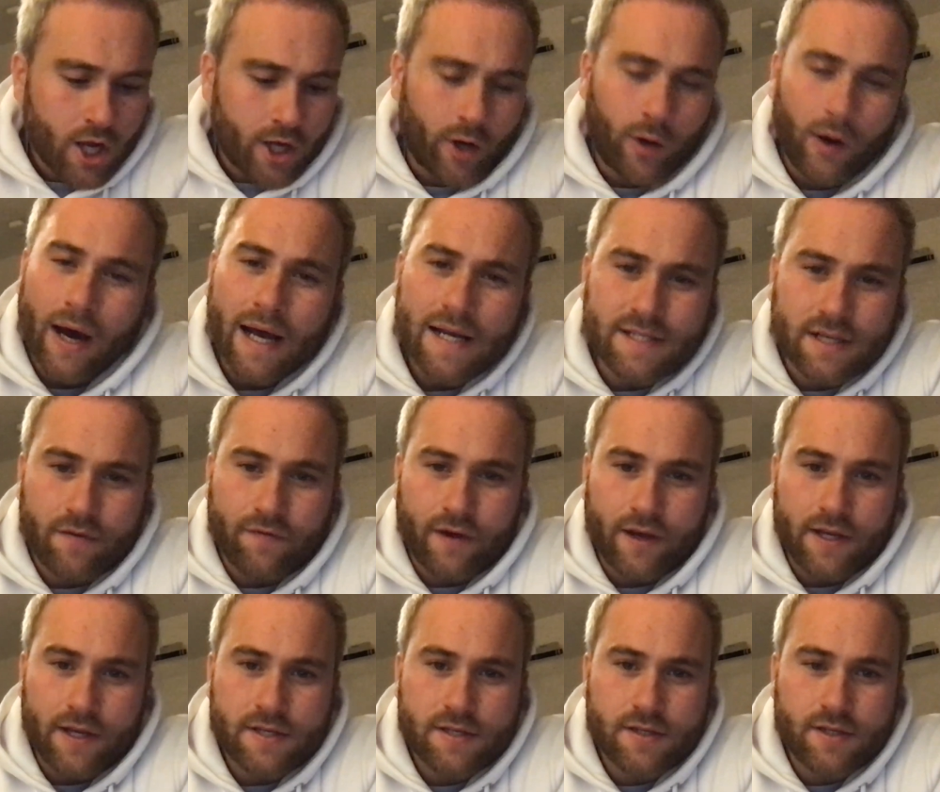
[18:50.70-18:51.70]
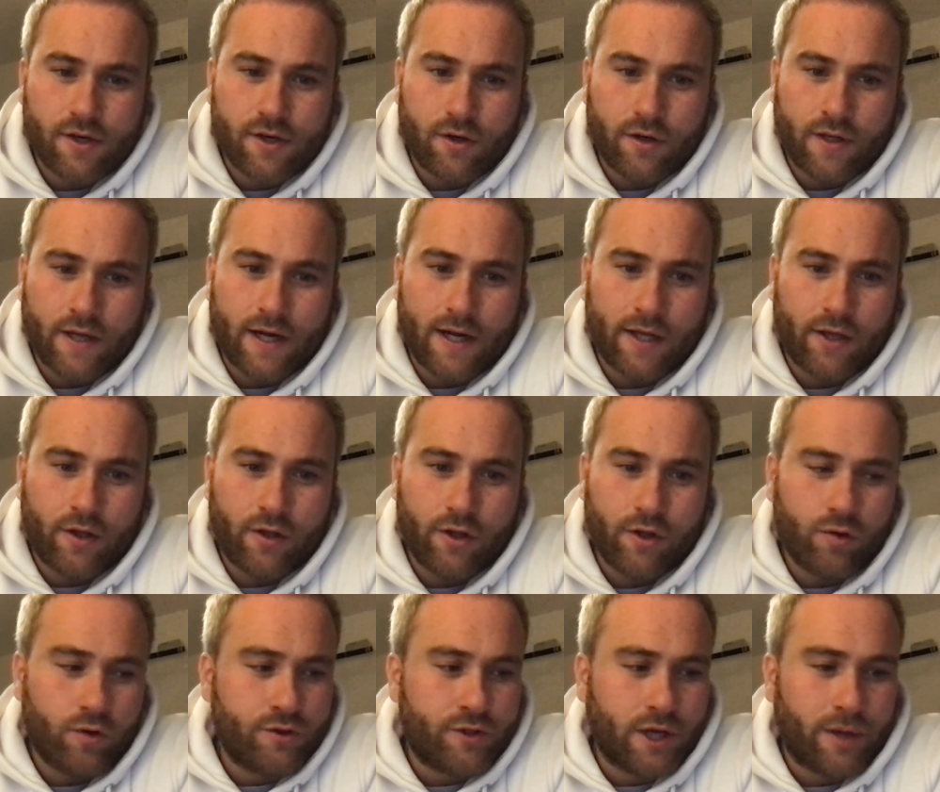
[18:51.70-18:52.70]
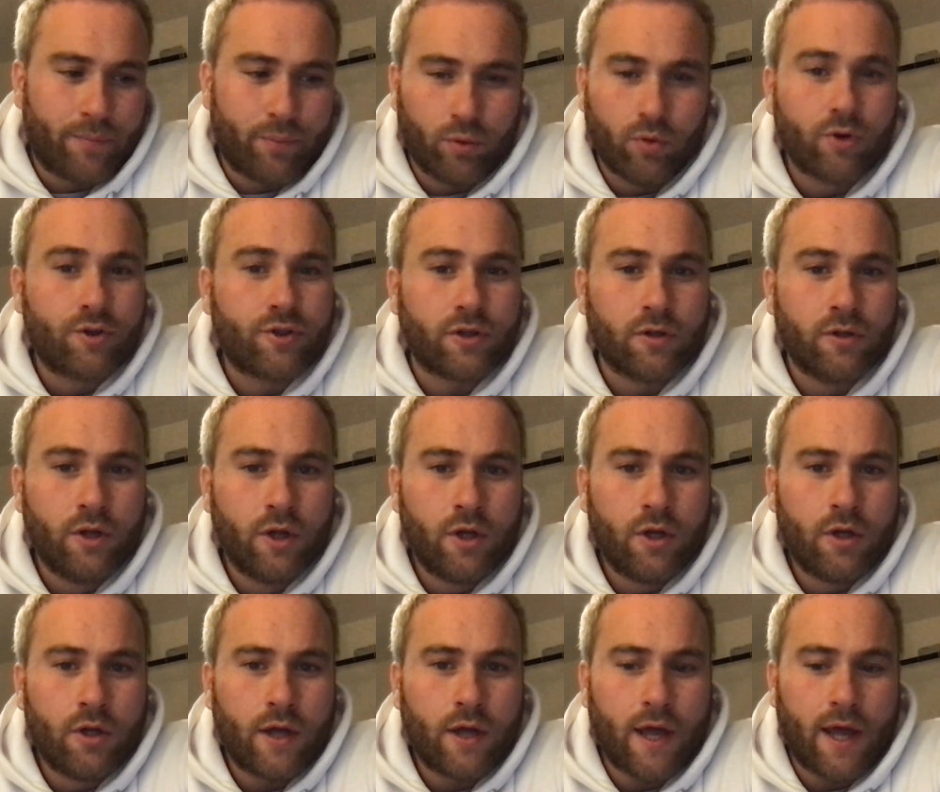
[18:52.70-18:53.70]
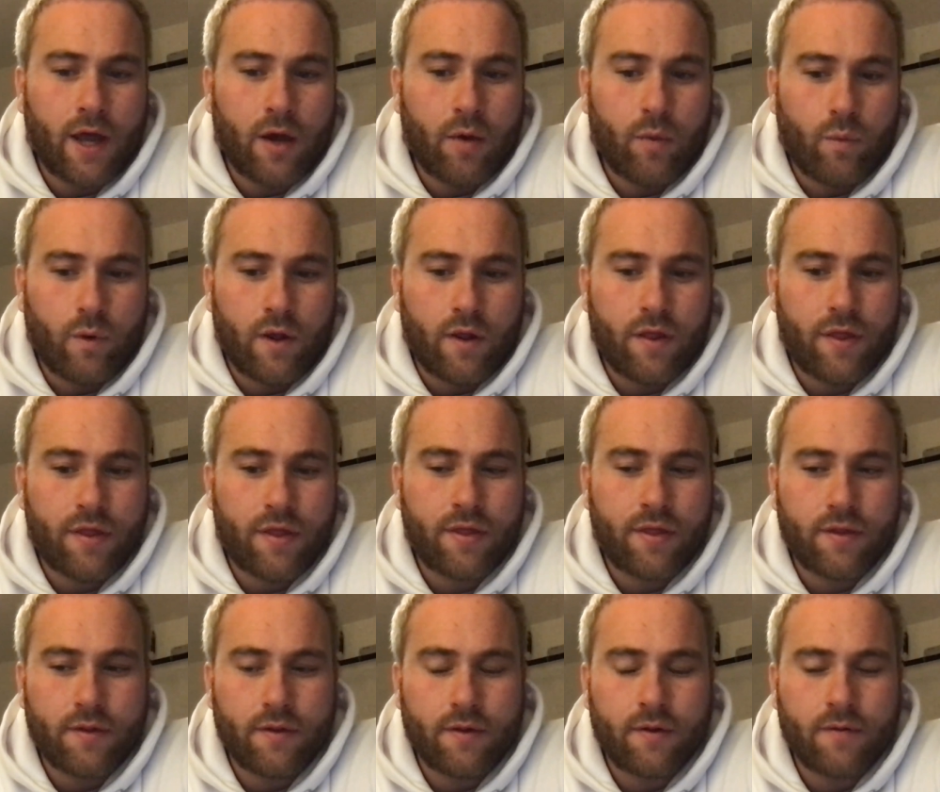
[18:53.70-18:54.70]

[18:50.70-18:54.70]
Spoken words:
Now I asked advice. You go into a portal with